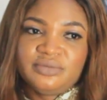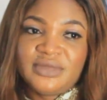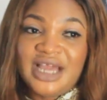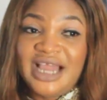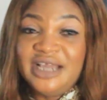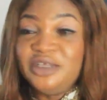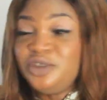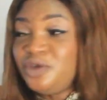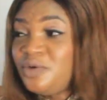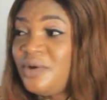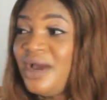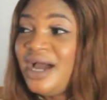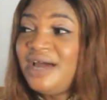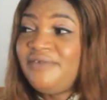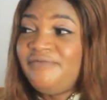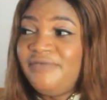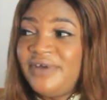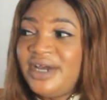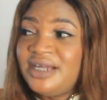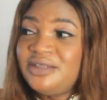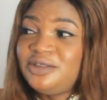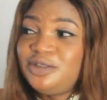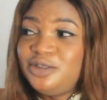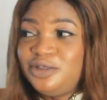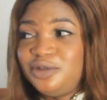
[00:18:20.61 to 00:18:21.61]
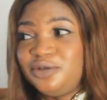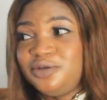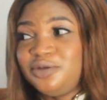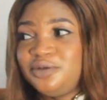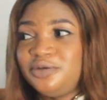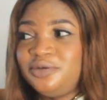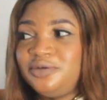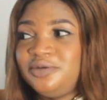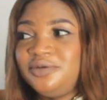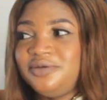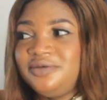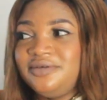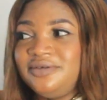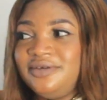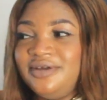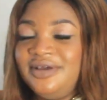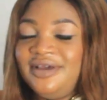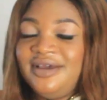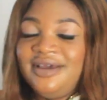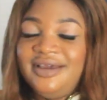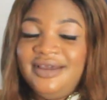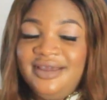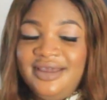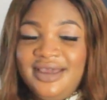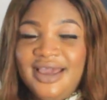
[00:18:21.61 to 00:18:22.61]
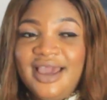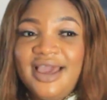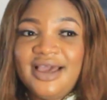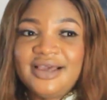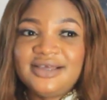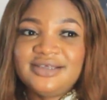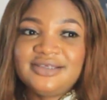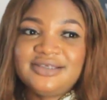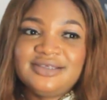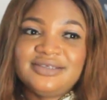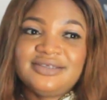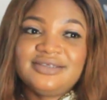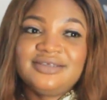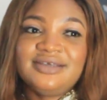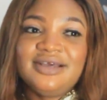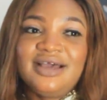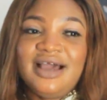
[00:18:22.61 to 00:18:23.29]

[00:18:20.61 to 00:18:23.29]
I do advert too. Yes,